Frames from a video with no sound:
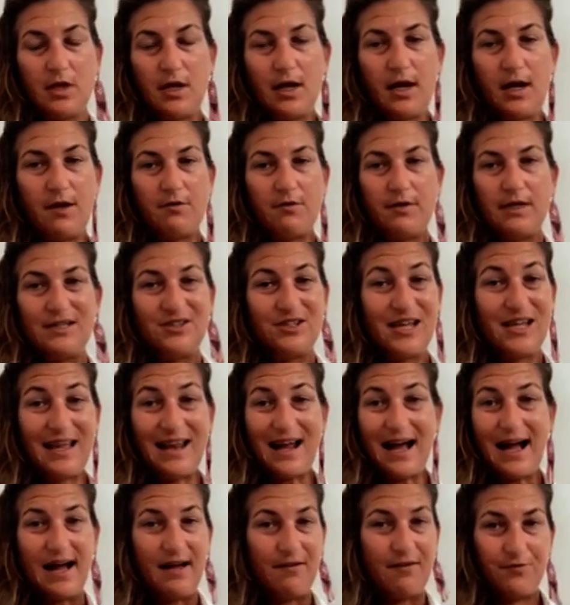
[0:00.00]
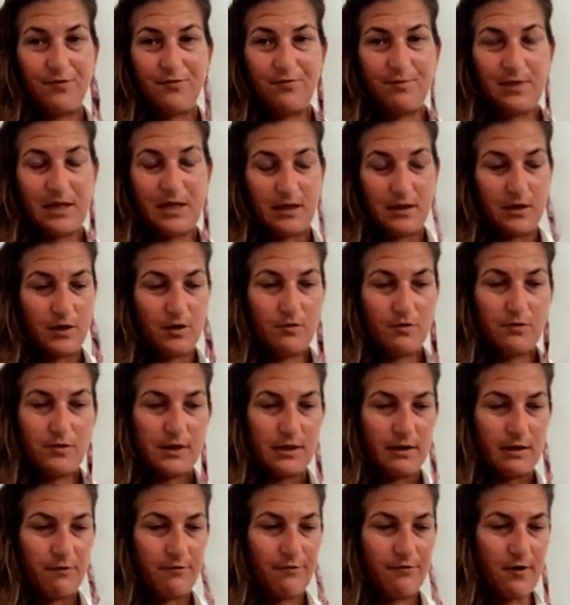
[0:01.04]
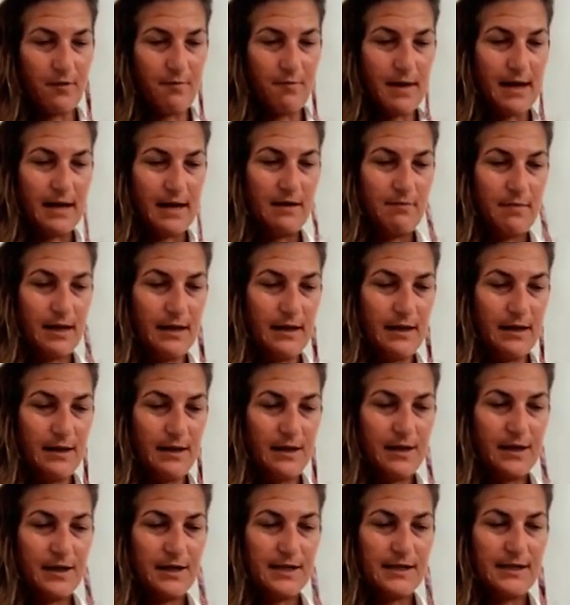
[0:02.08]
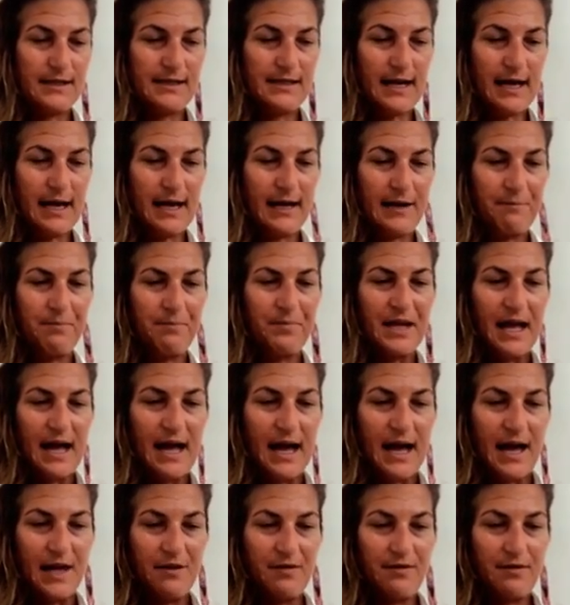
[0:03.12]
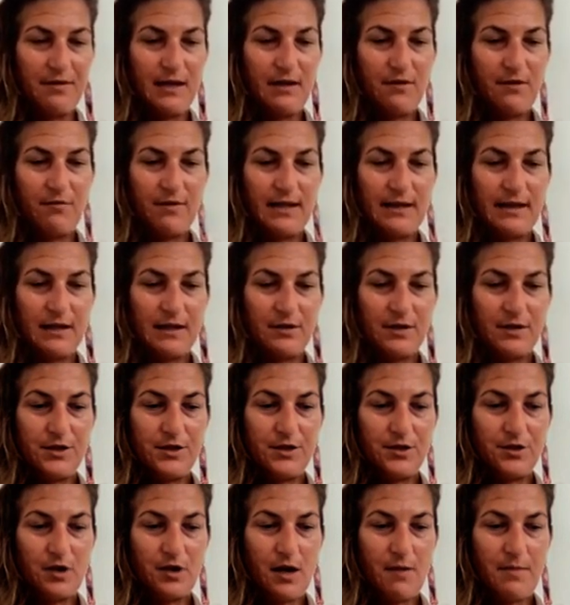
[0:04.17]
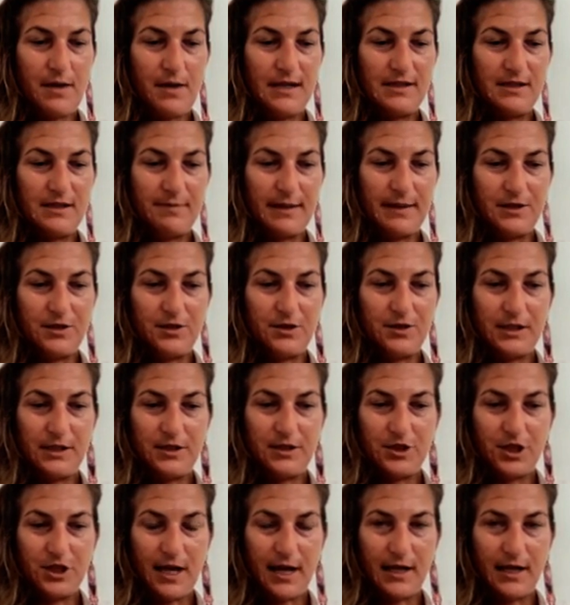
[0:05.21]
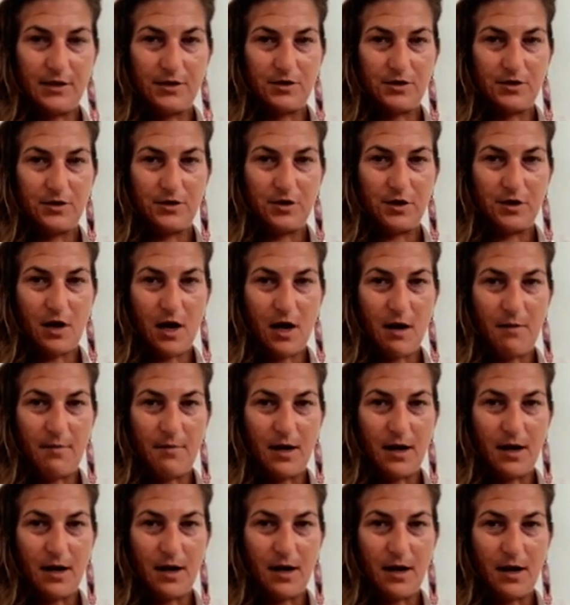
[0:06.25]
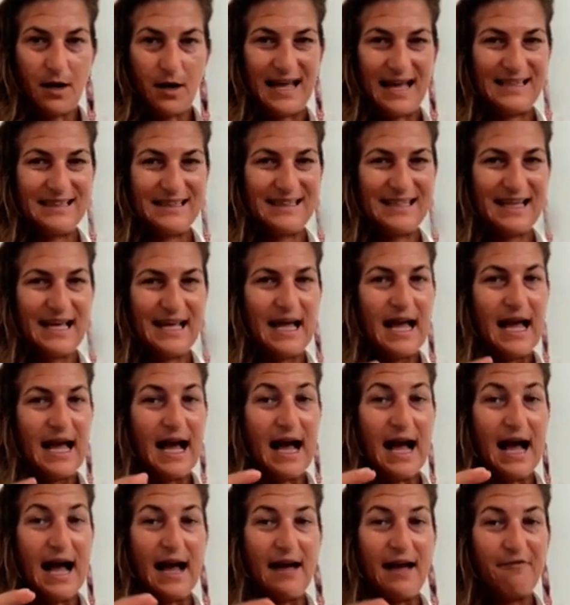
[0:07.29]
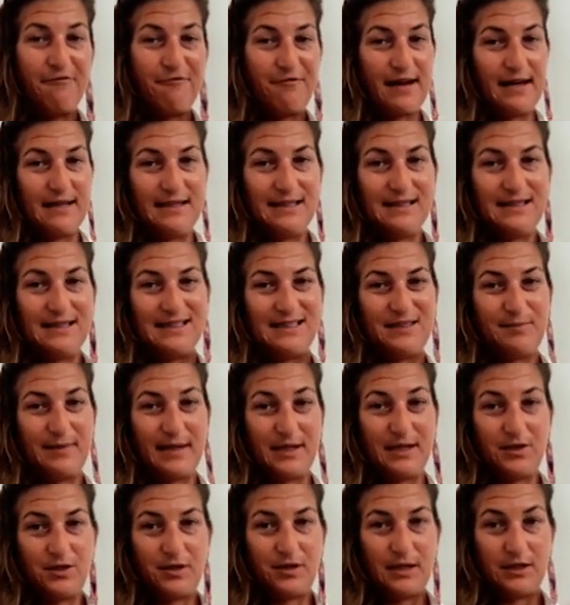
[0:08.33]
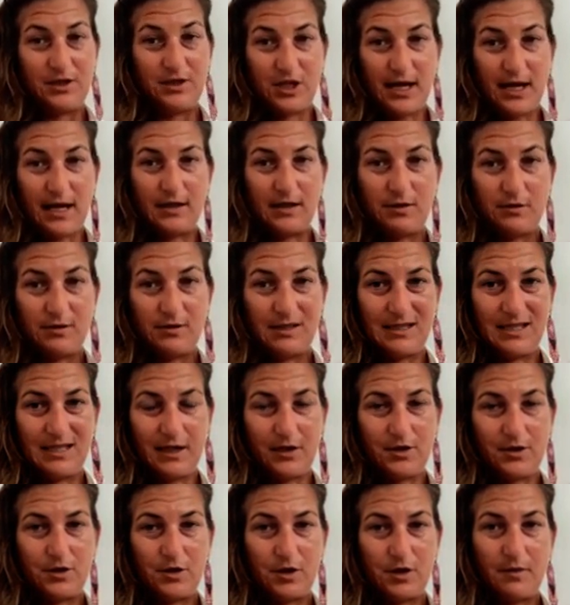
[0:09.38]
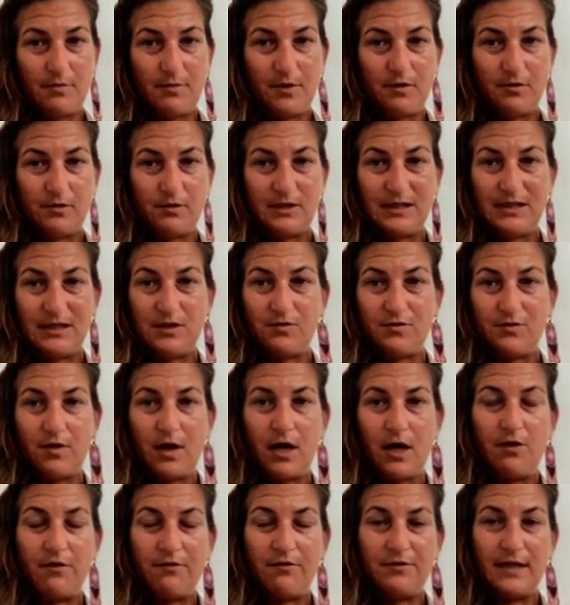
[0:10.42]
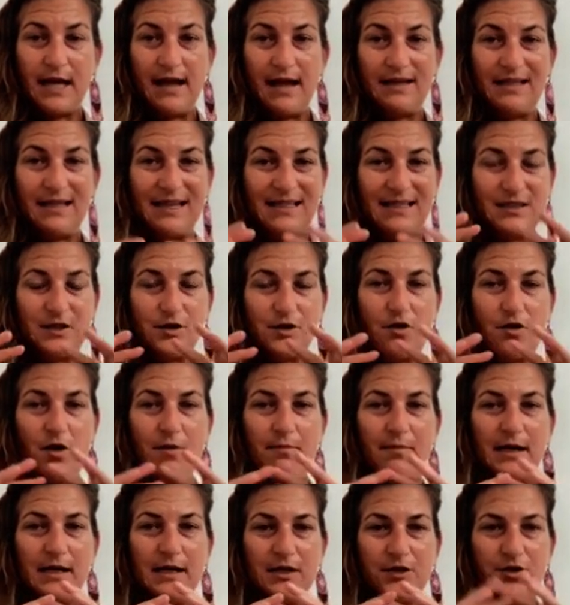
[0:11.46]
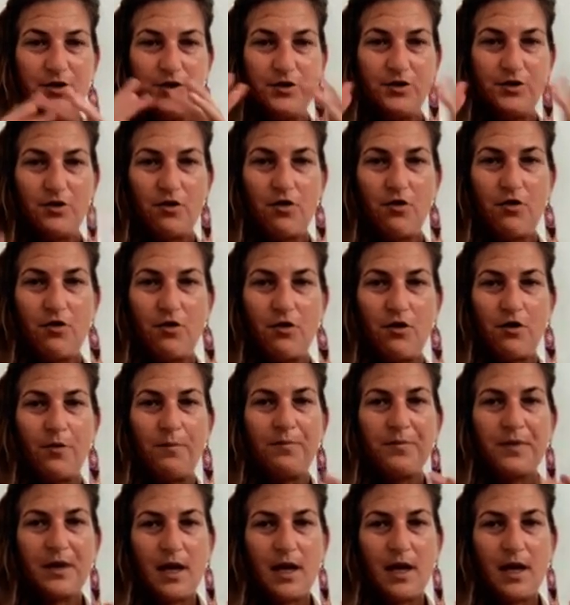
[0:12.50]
not reach, that I've been using for many, many years. And I think when there is trauma, especially childhood trauma, and I find it especially childhood sexual abuse is one of that, is normally so